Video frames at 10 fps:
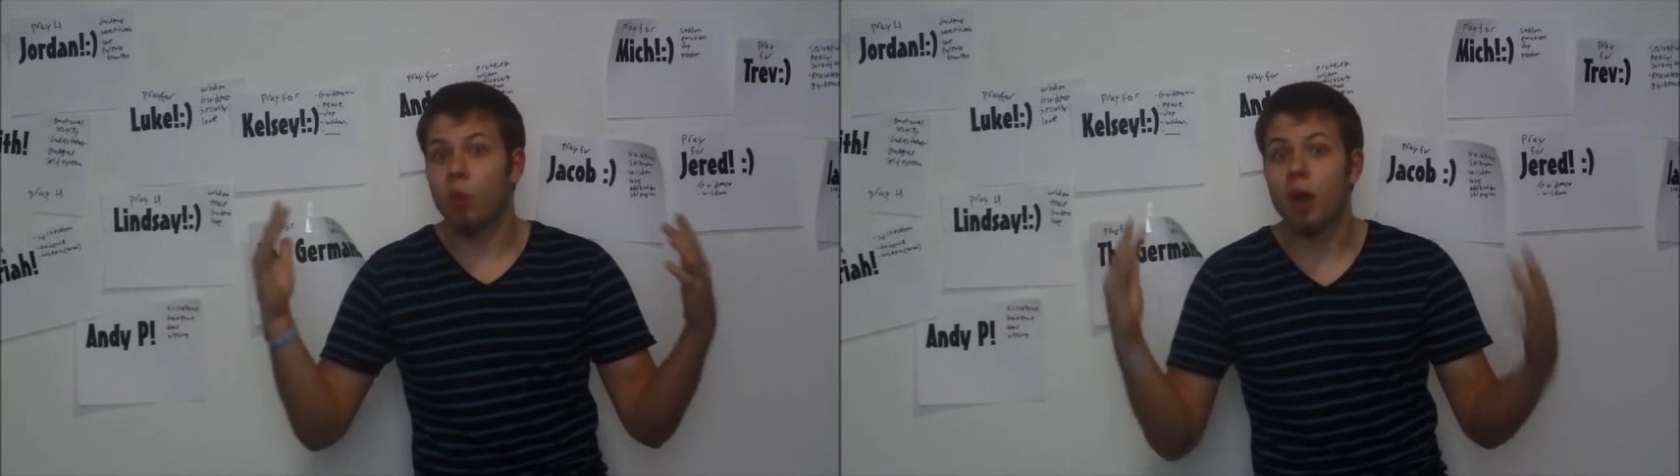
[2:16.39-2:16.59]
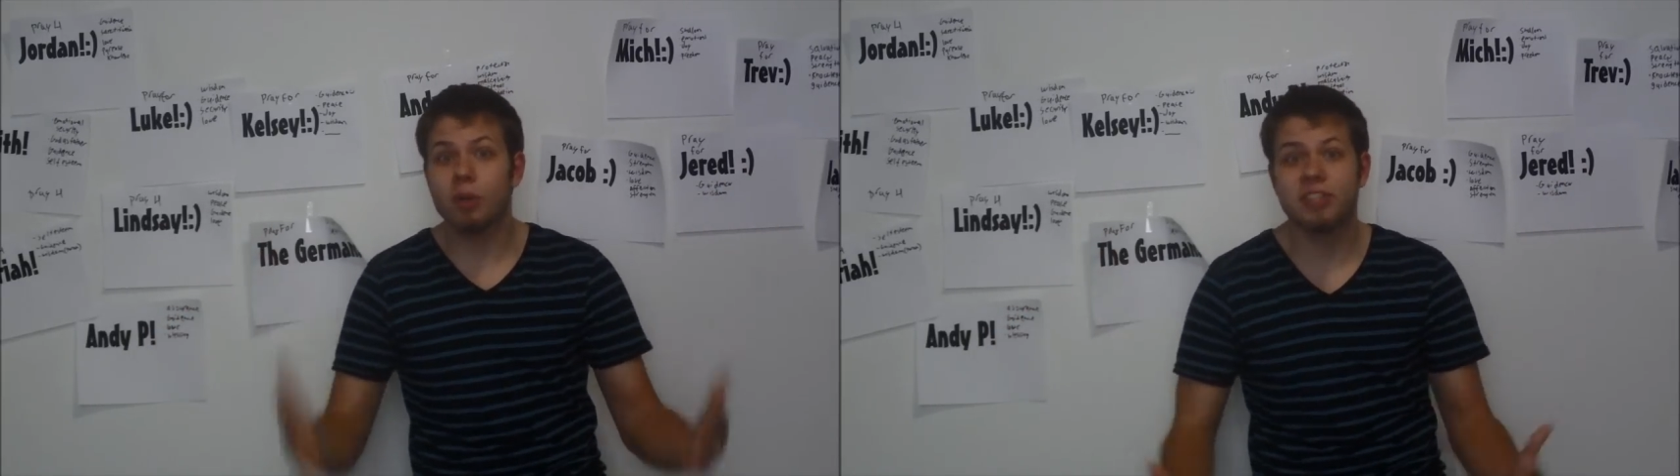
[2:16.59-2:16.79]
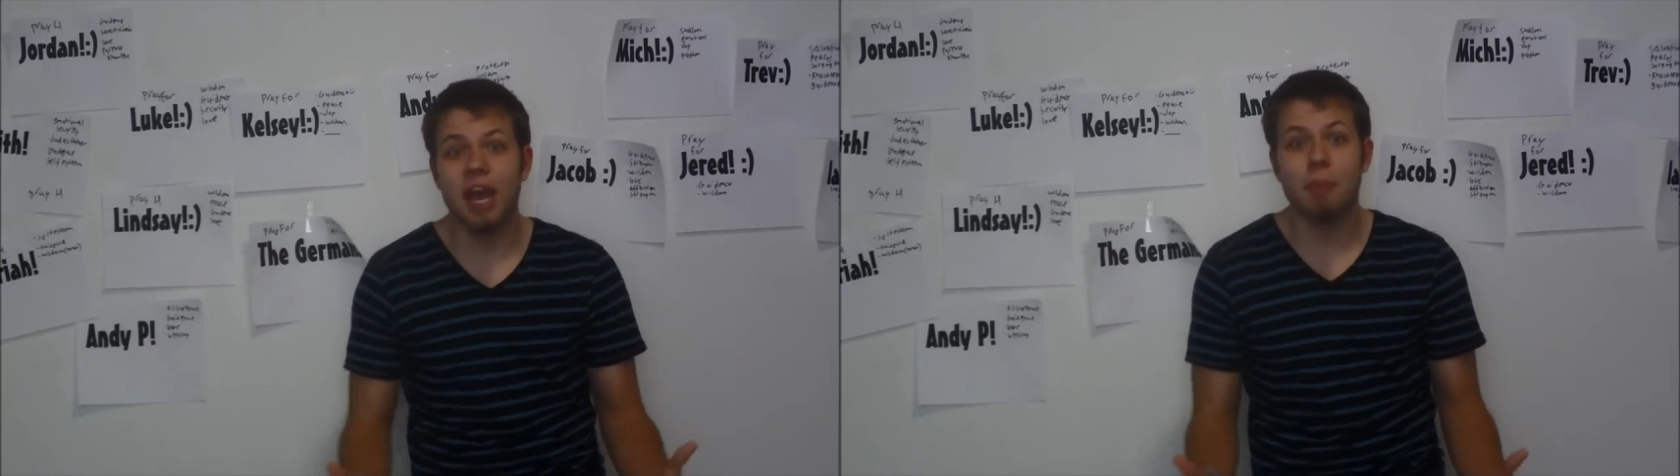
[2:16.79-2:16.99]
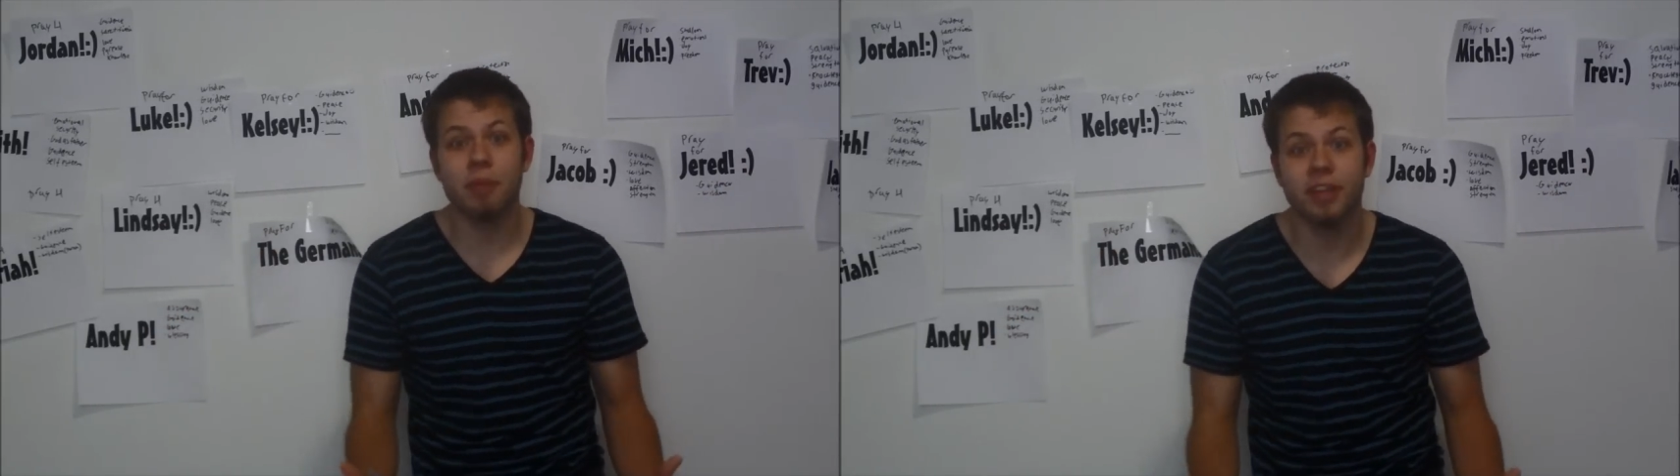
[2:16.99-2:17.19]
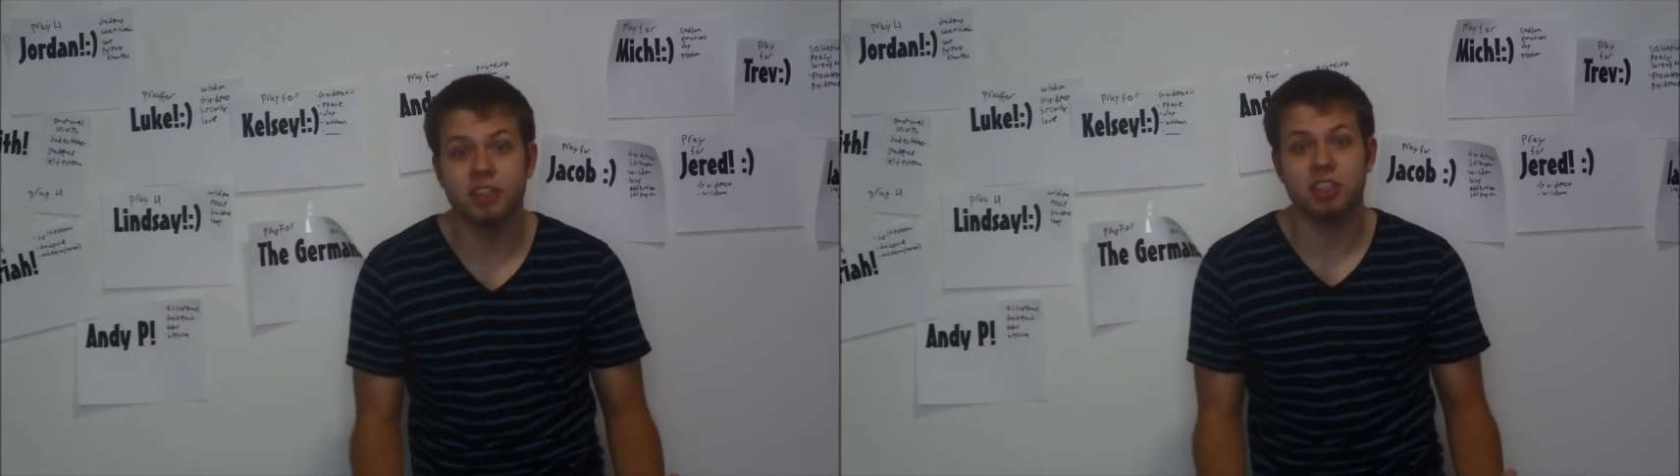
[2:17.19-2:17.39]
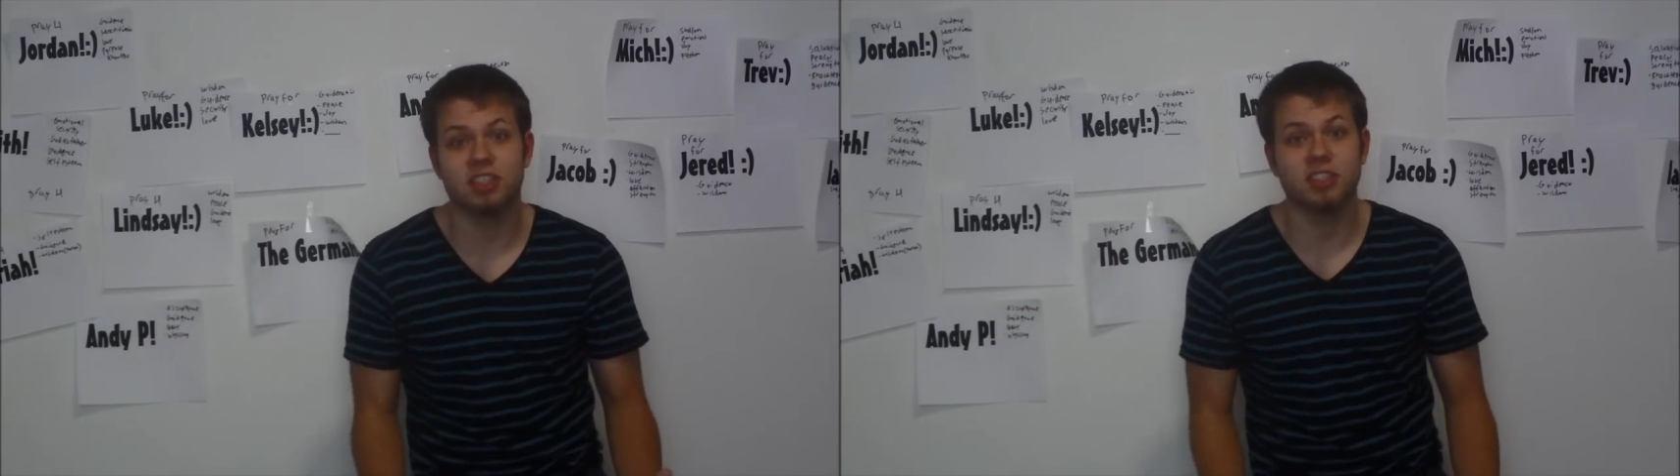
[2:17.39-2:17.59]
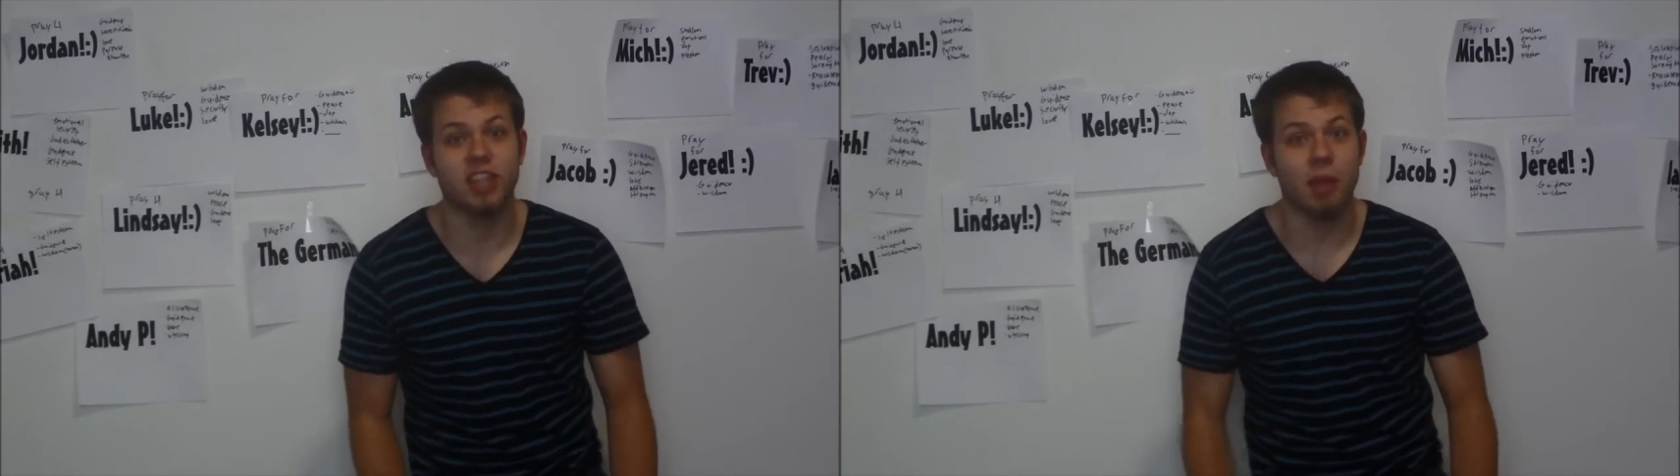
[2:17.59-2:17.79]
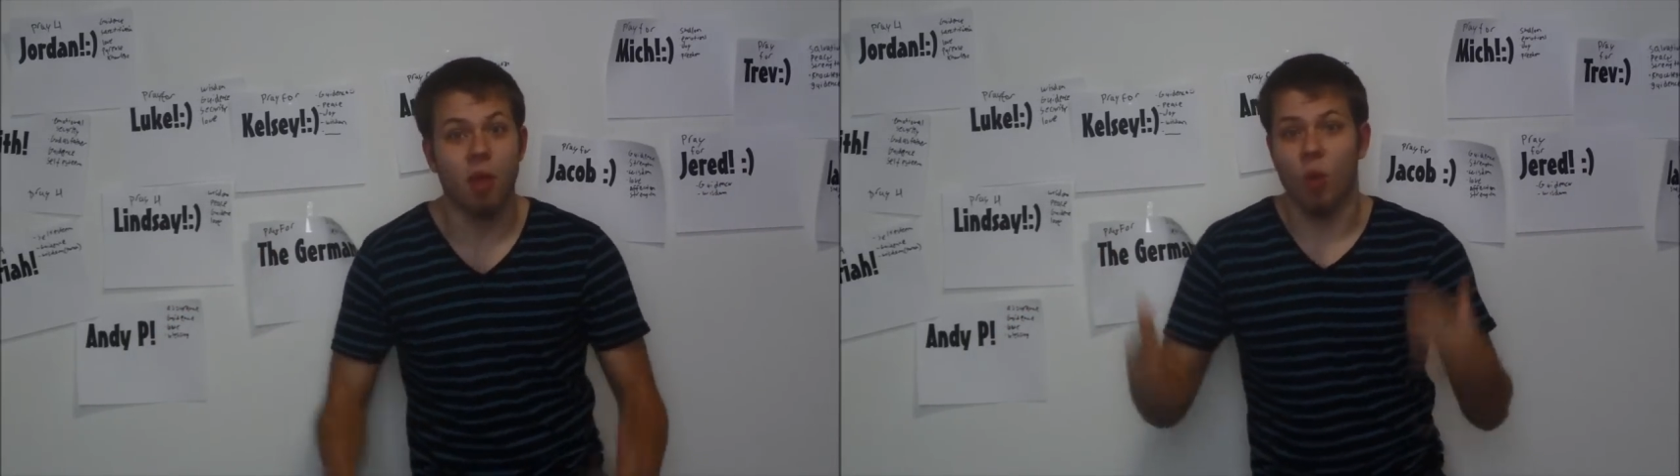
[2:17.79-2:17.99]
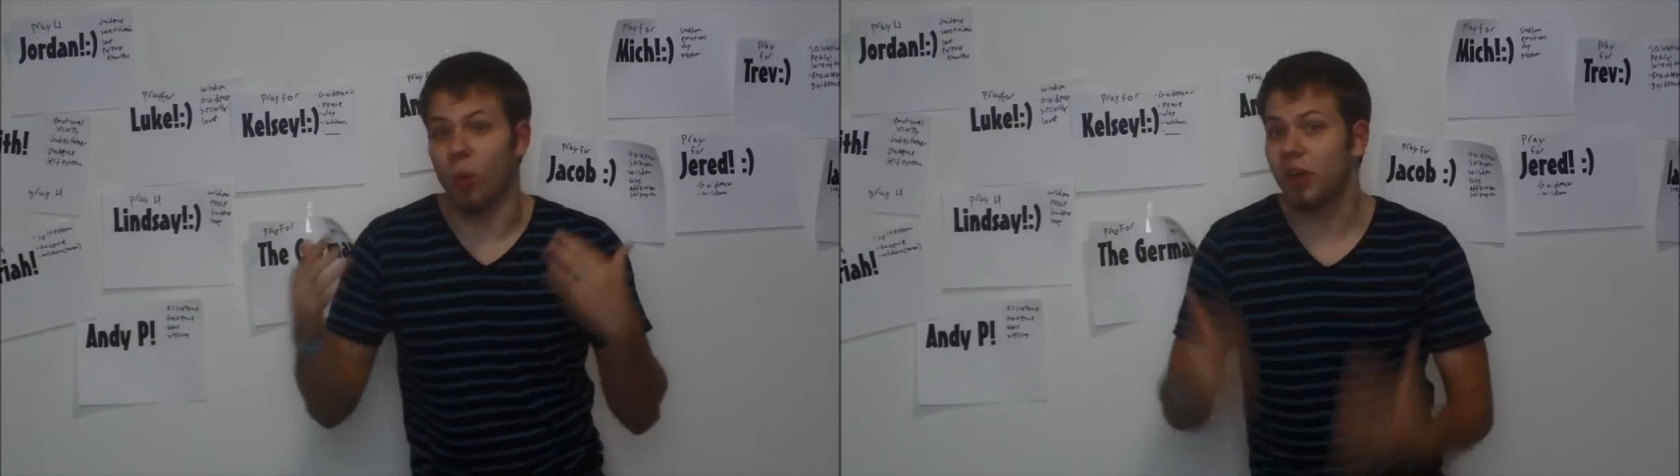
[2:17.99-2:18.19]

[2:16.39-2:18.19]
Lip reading: What was happening in Jesus' time,